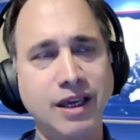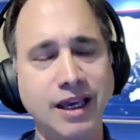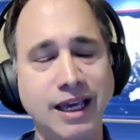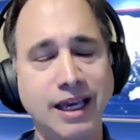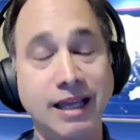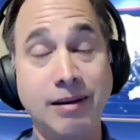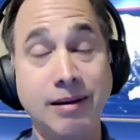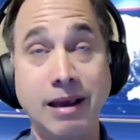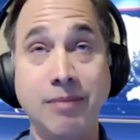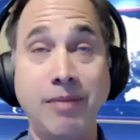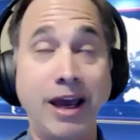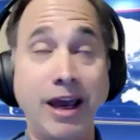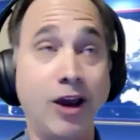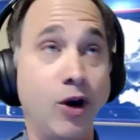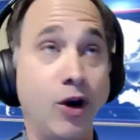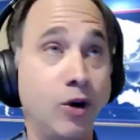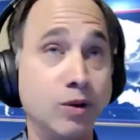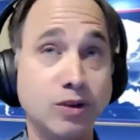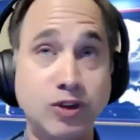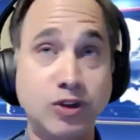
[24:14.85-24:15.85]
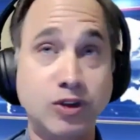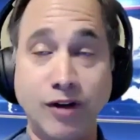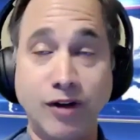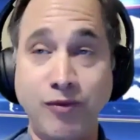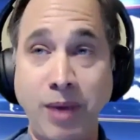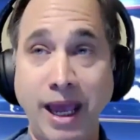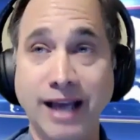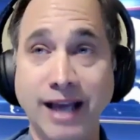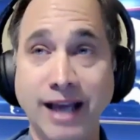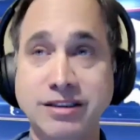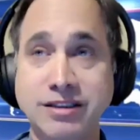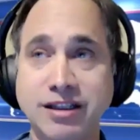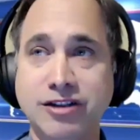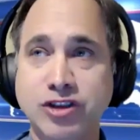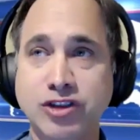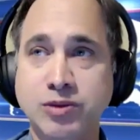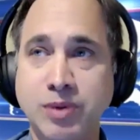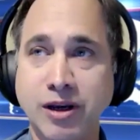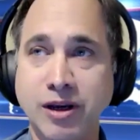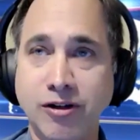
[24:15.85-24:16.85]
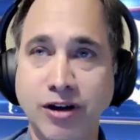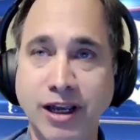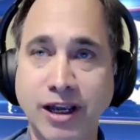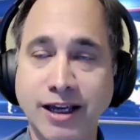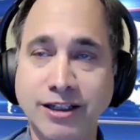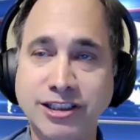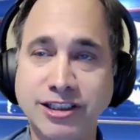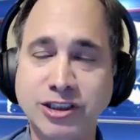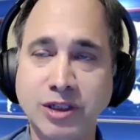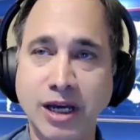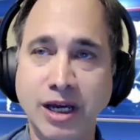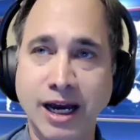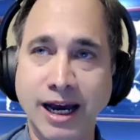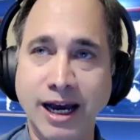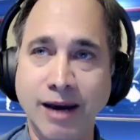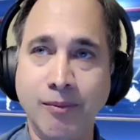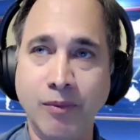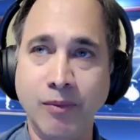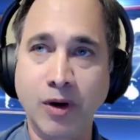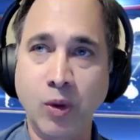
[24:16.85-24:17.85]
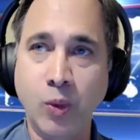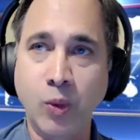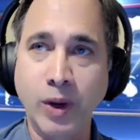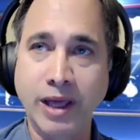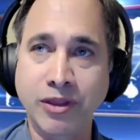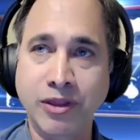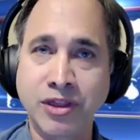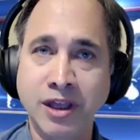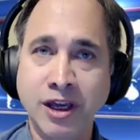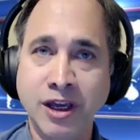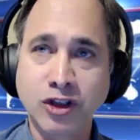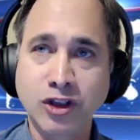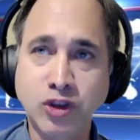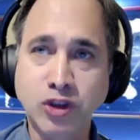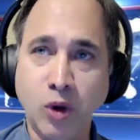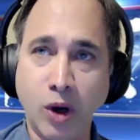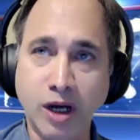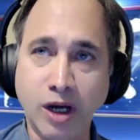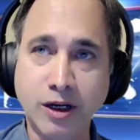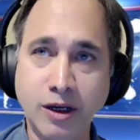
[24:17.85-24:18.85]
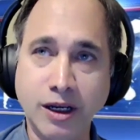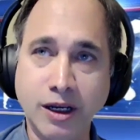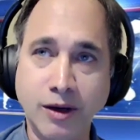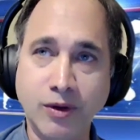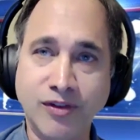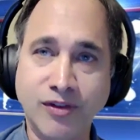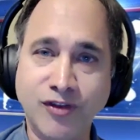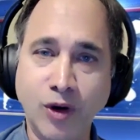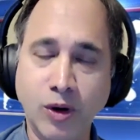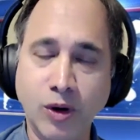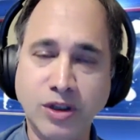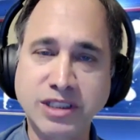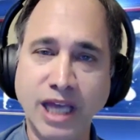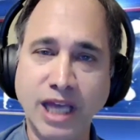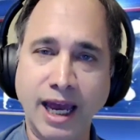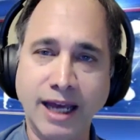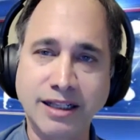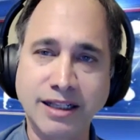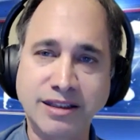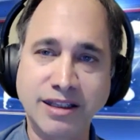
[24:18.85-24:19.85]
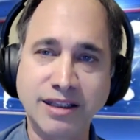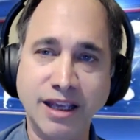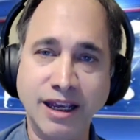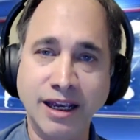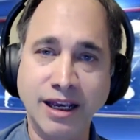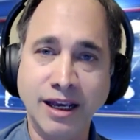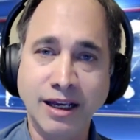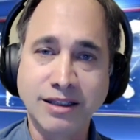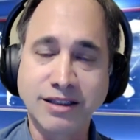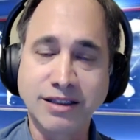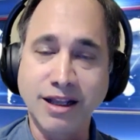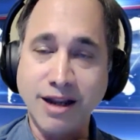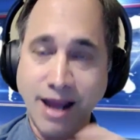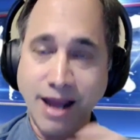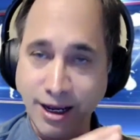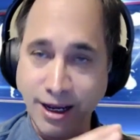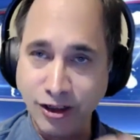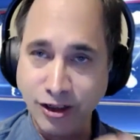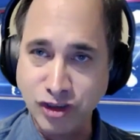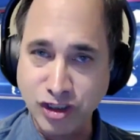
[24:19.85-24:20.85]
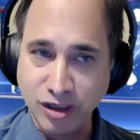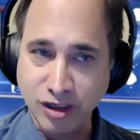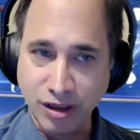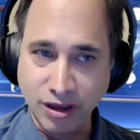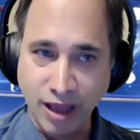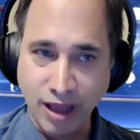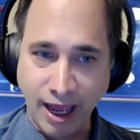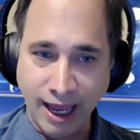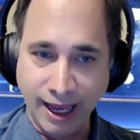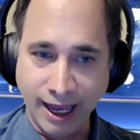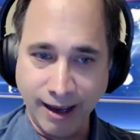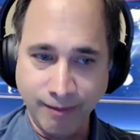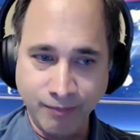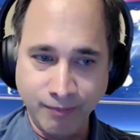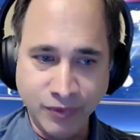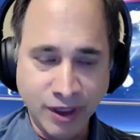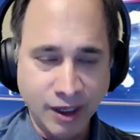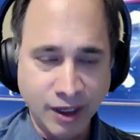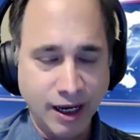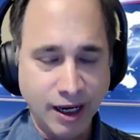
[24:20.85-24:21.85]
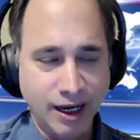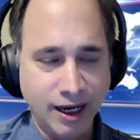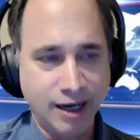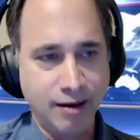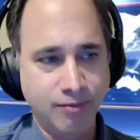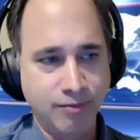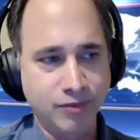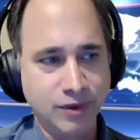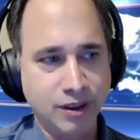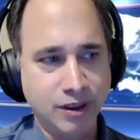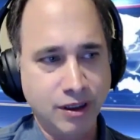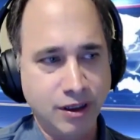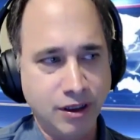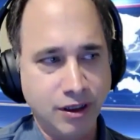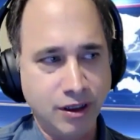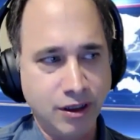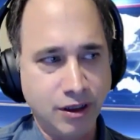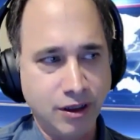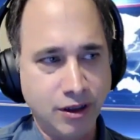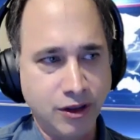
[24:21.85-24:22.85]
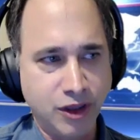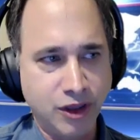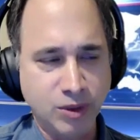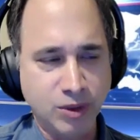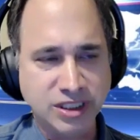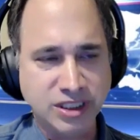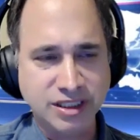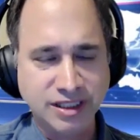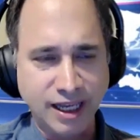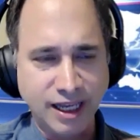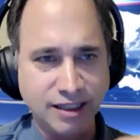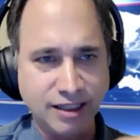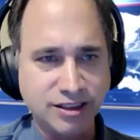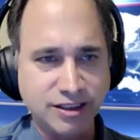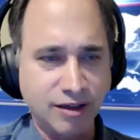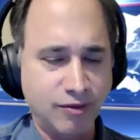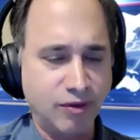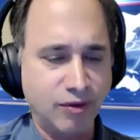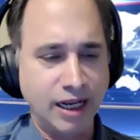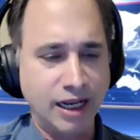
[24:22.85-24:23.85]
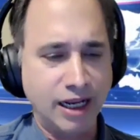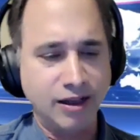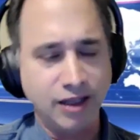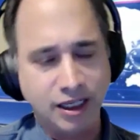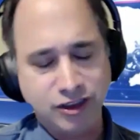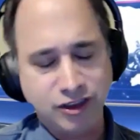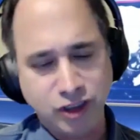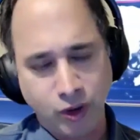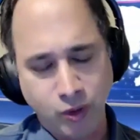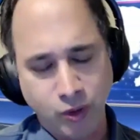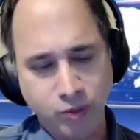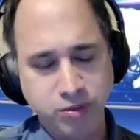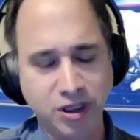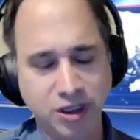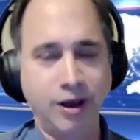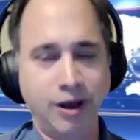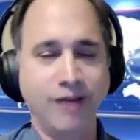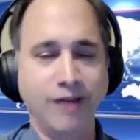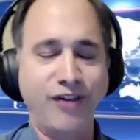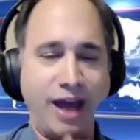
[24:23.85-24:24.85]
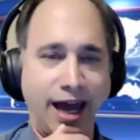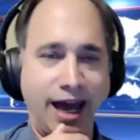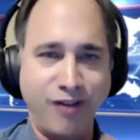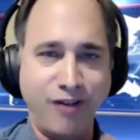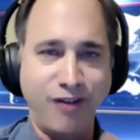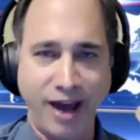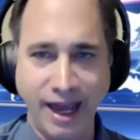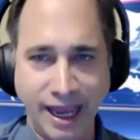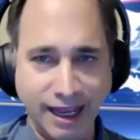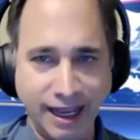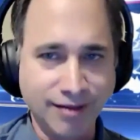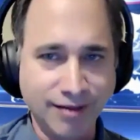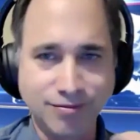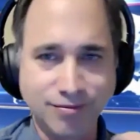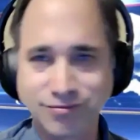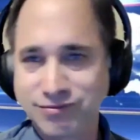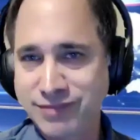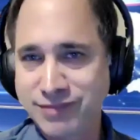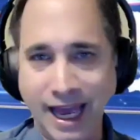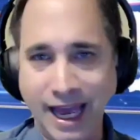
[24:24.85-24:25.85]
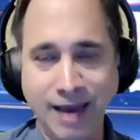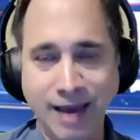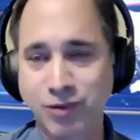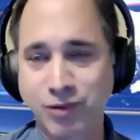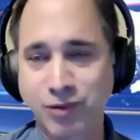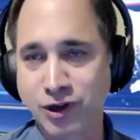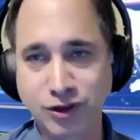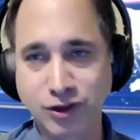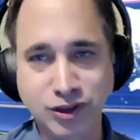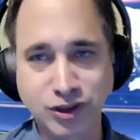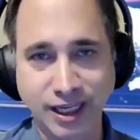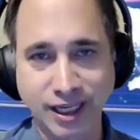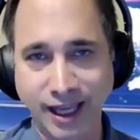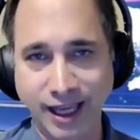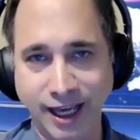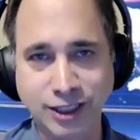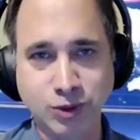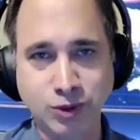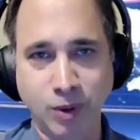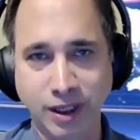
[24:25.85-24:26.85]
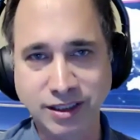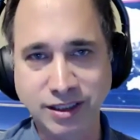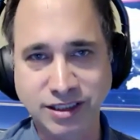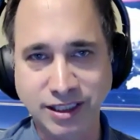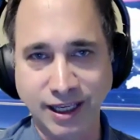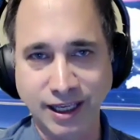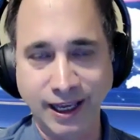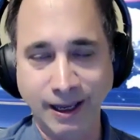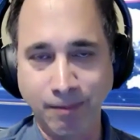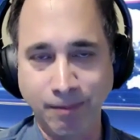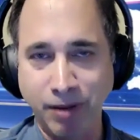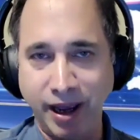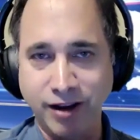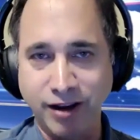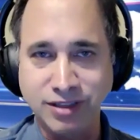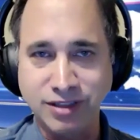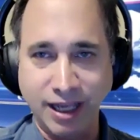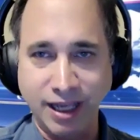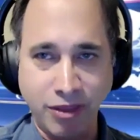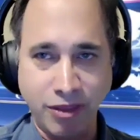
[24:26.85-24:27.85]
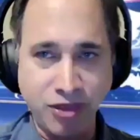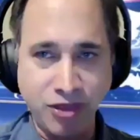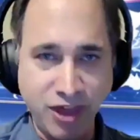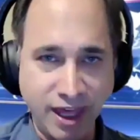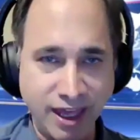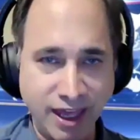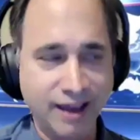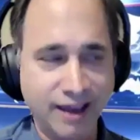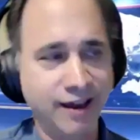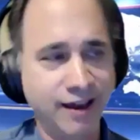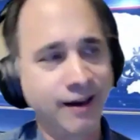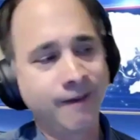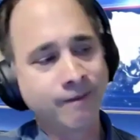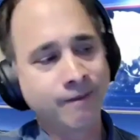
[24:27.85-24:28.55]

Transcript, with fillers: in, in, my own sort of past experience um, with talking with folks at the the national lab, um, there was things that right like so you know if I, if I am producing X Y Z biotech thing,